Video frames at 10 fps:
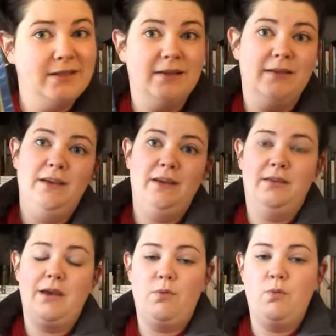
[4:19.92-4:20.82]
to think
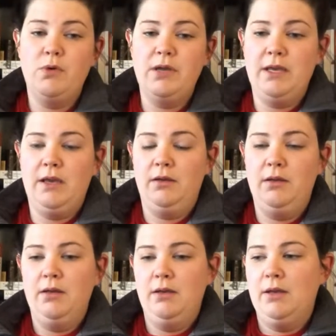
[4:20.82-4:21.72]
that we
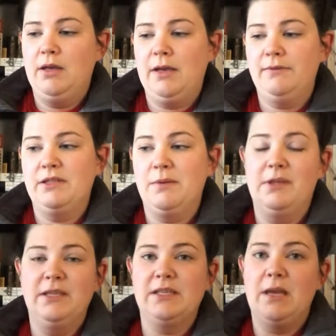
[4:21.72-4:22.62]
have some
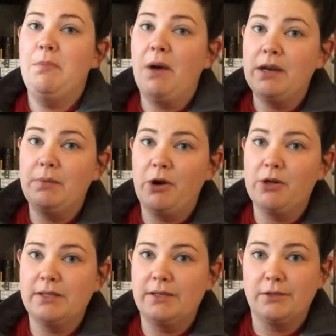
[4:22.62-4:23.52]
of the same body
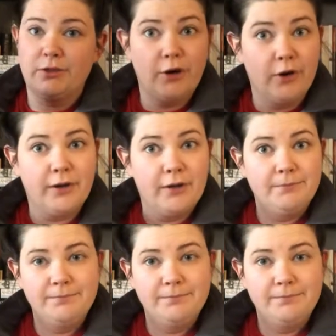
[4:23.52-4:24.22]
parts as a shark.